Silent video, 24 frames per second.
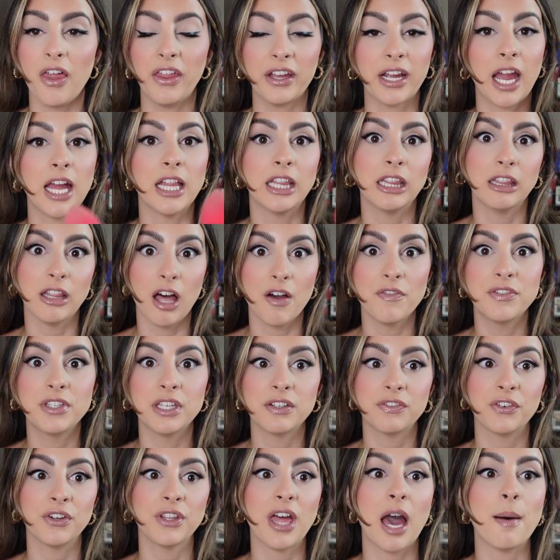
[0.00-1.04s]
Like I loved it
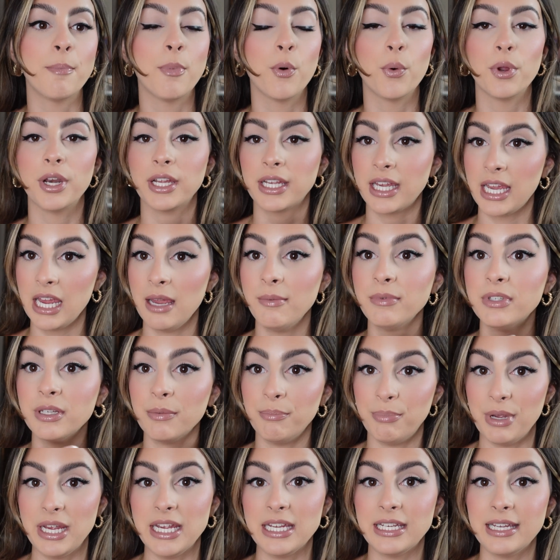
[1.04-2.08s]
for that. But when it came to
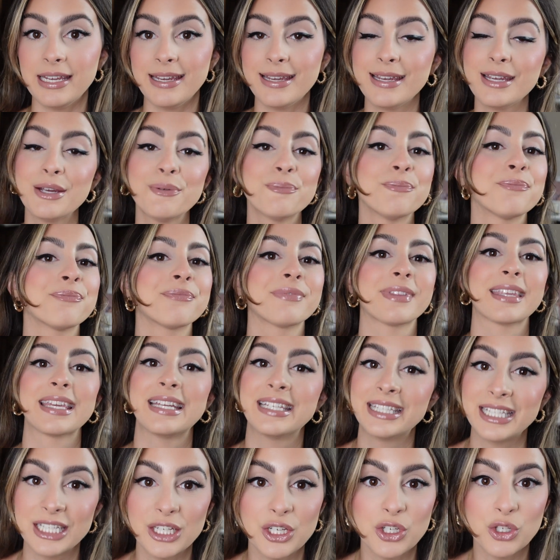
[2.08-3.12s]
baking, it
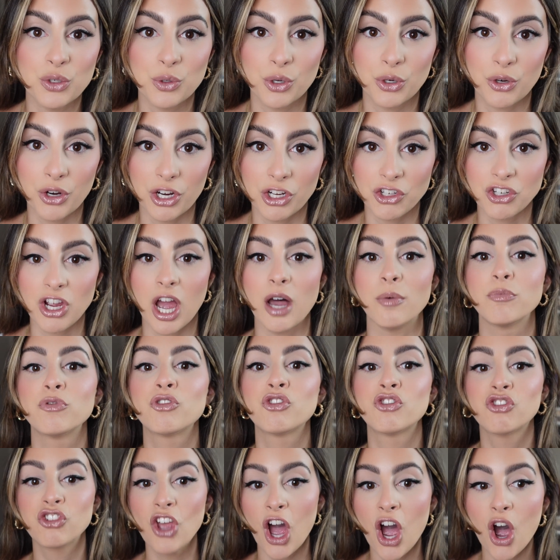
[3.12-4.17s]
didn't do a great job.
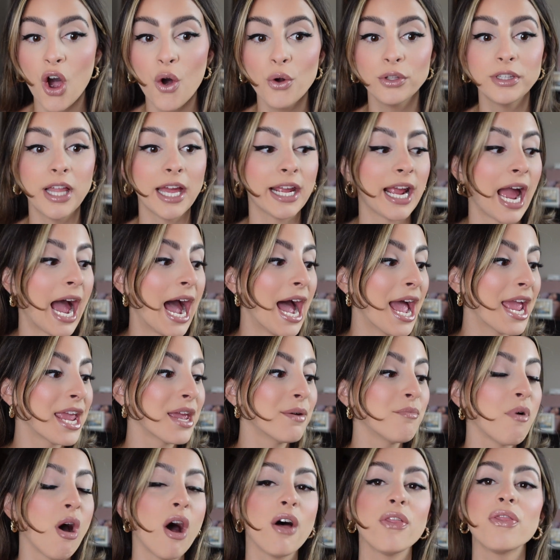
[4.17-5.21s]
So like I
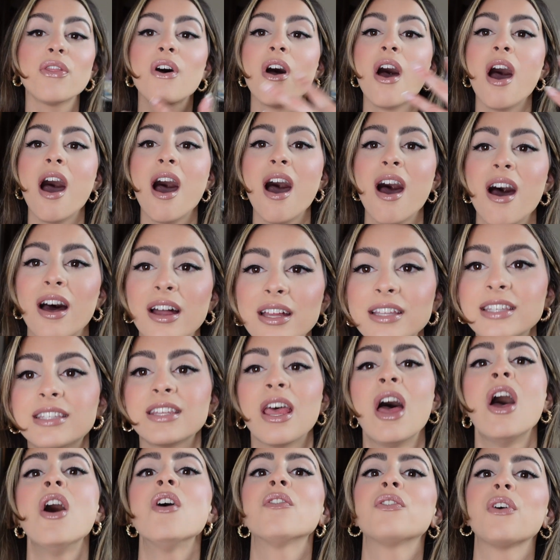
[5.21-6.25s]
am on the hunt
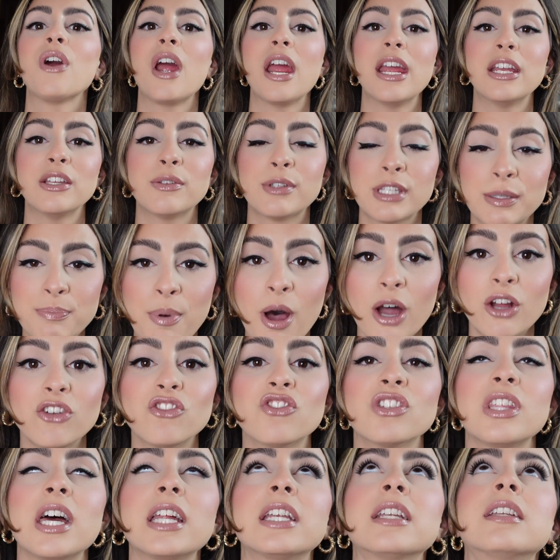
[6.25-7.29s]
for a
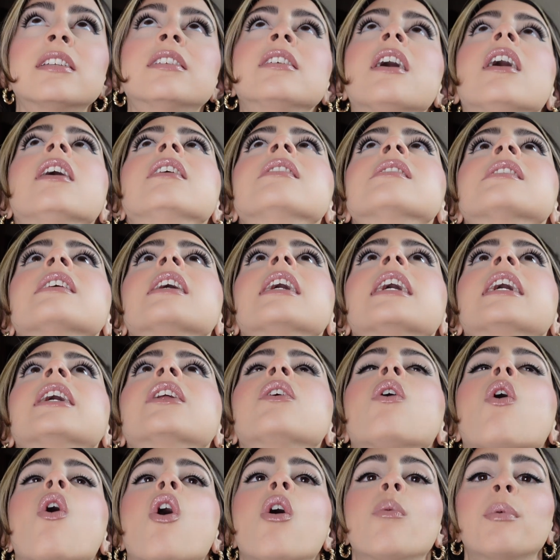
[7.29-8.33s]
sponge that does
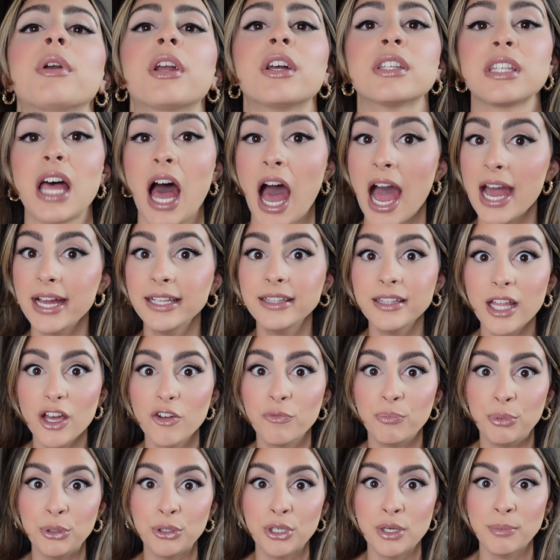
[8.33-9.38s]
it all because I
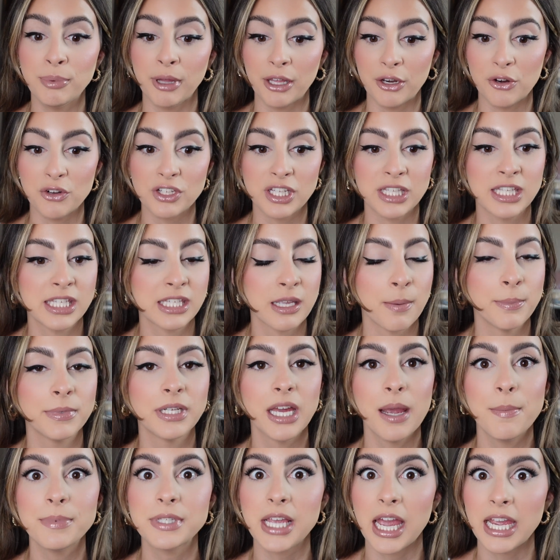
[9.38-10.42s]
love beauty blenders and
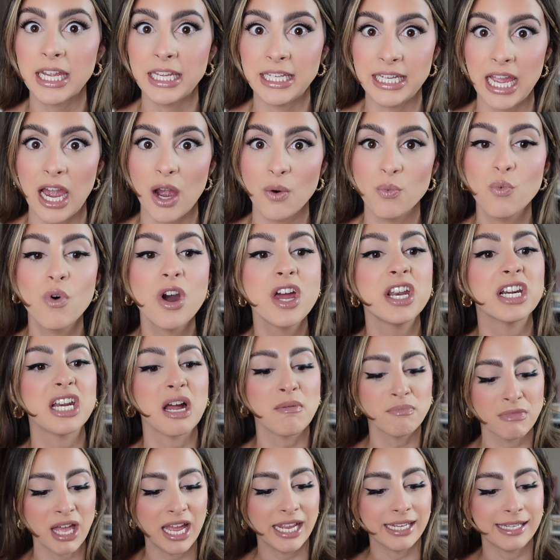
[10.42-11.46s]
sometimes I get one and
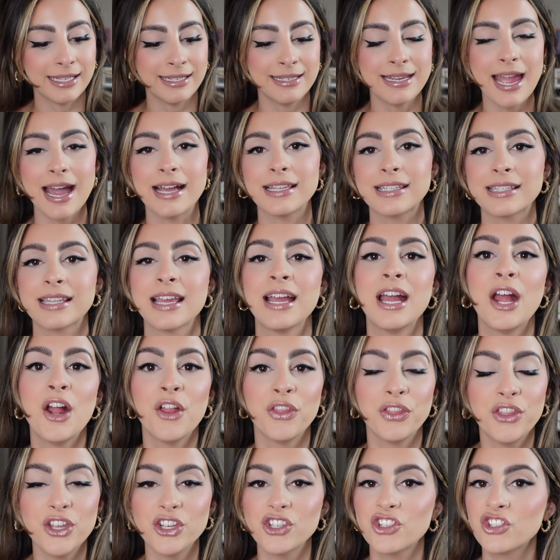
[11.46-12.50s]
I'm like, yes,
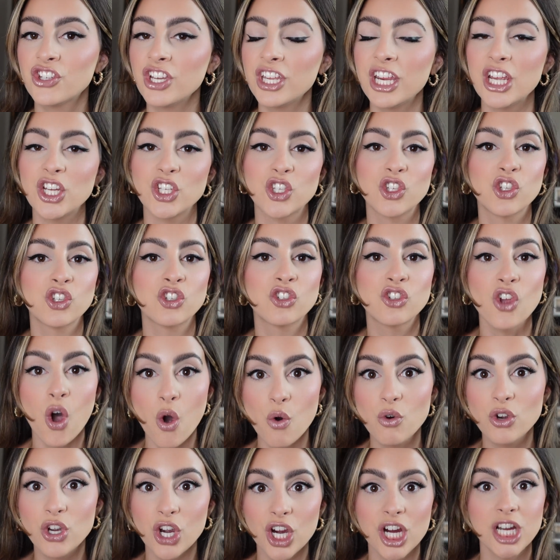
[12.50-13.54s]
this shit is
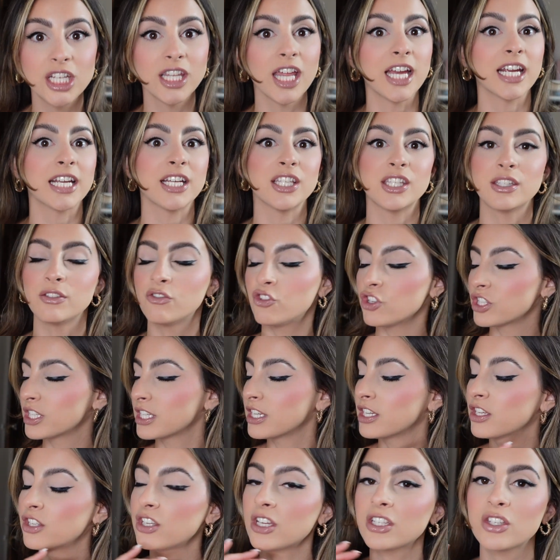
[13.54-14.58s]
so good. Like it
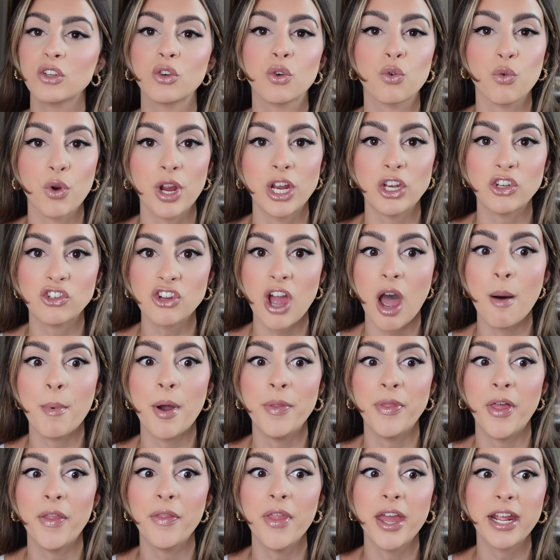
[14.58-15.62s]
just does a great job.
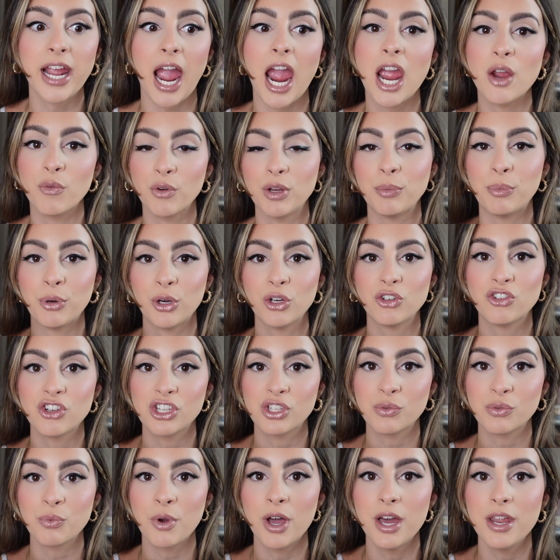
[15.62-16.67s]
And then like I
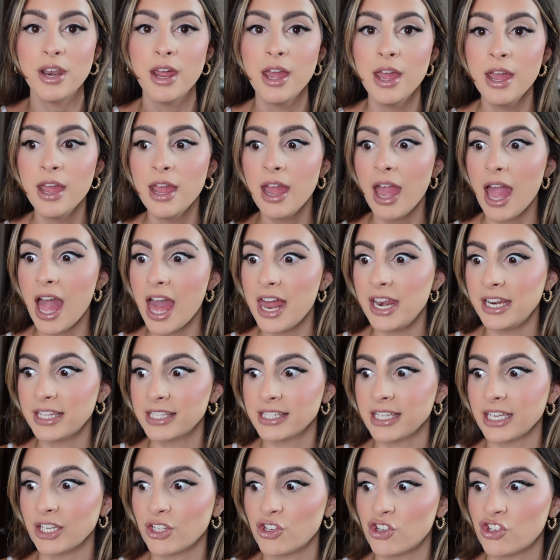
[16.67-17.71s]
repurchase one and it's
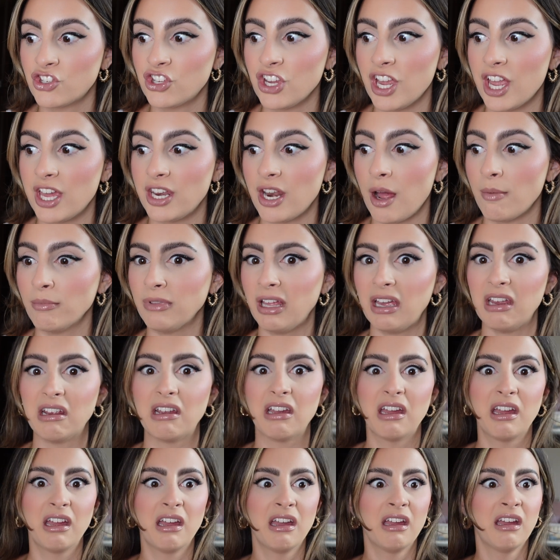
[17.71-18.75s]
like shit and I'm like,
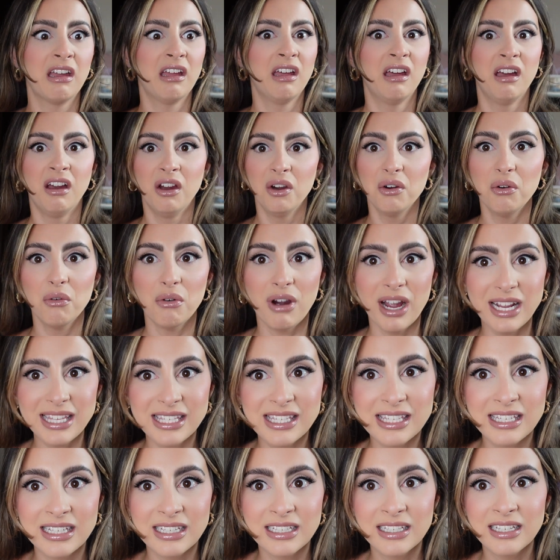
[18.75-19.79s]

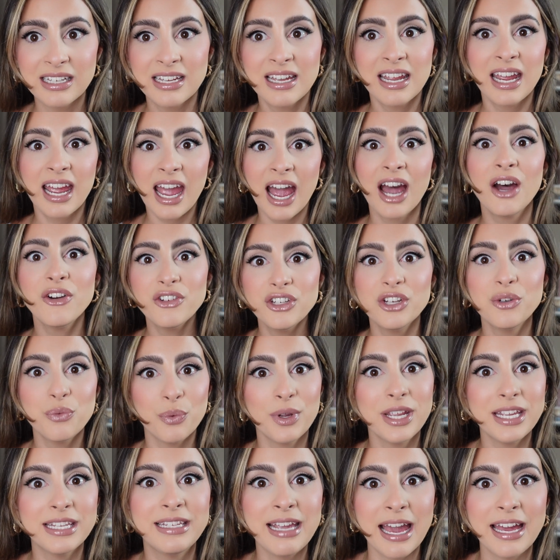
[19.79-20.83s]
what? How did
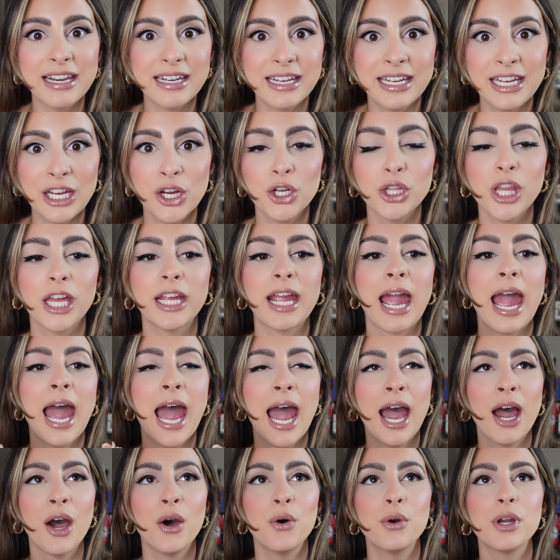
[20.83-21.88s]
we get here? Like
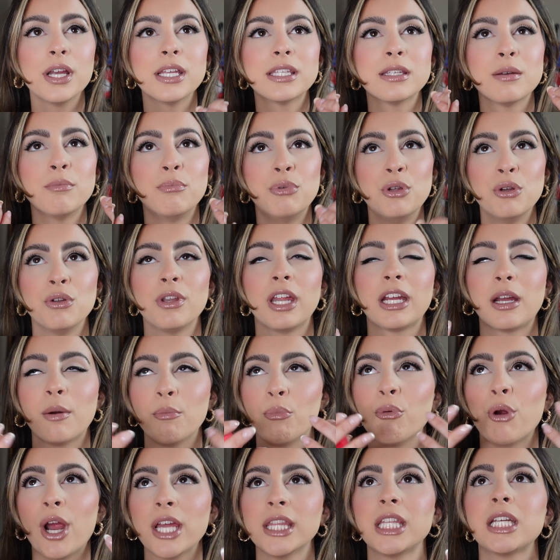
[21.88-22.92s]
how is a
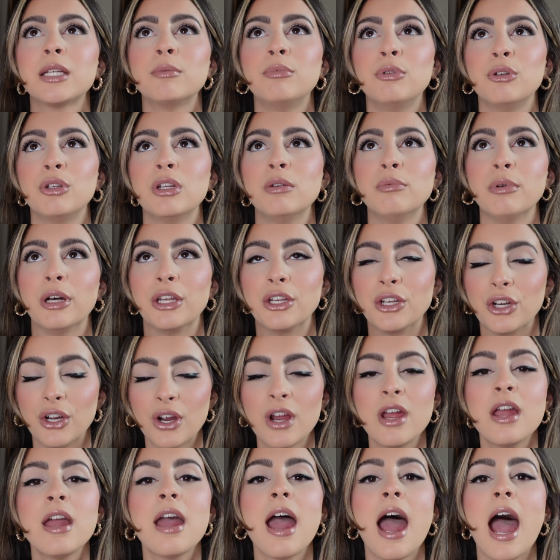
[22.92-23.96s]
brand like Beauty Blender,
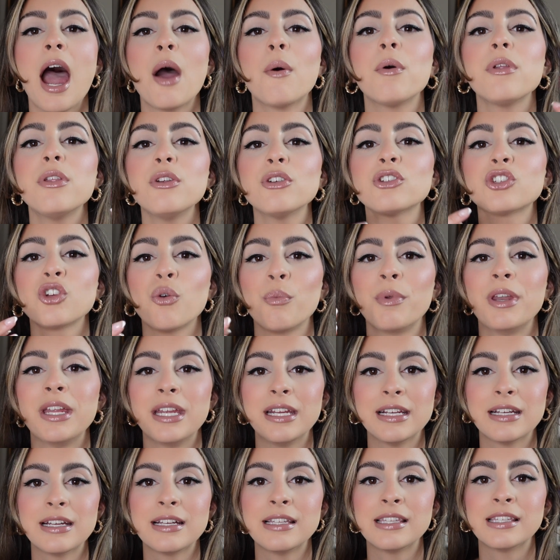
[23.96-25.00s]
how are there so many
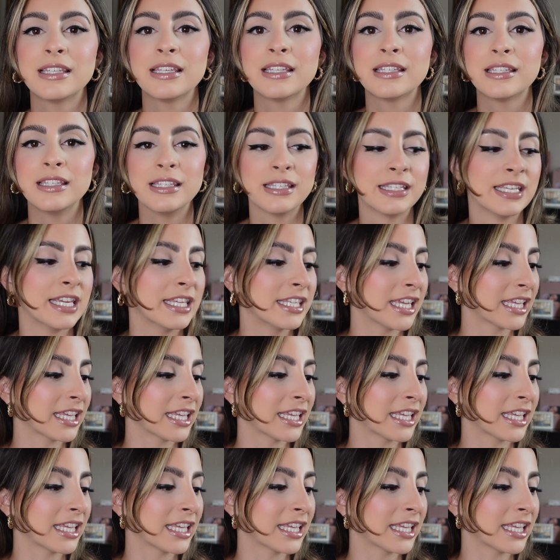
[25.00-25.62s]
inconsistencies?